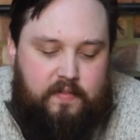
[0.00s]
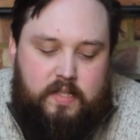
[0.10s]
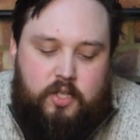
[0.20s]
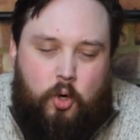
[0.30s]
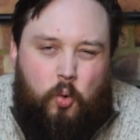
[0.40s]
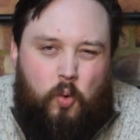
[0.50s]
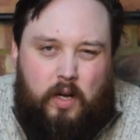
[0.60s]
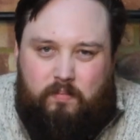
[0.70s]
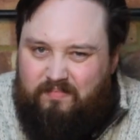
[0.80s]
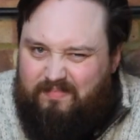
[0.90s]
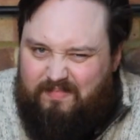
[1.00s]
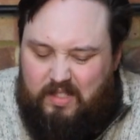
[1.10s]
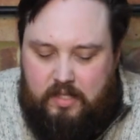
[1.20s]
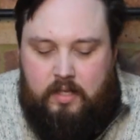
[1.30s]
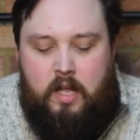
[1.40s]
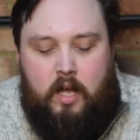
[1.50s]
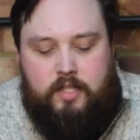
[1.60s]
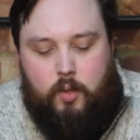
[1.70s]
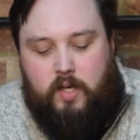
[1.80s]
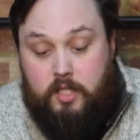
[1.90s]
So yeah,
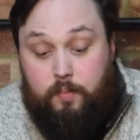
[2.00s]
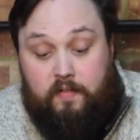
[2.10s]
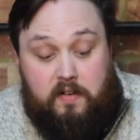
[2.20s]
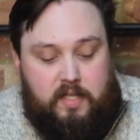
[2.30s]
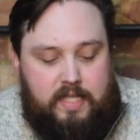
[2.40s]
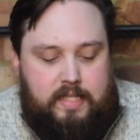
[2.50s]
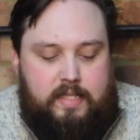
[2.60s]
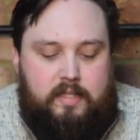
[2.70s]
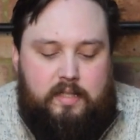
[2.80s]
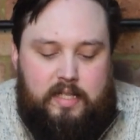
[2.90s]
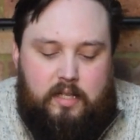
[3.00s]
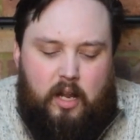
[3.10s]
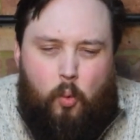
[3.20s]
so I just prefer these. These are like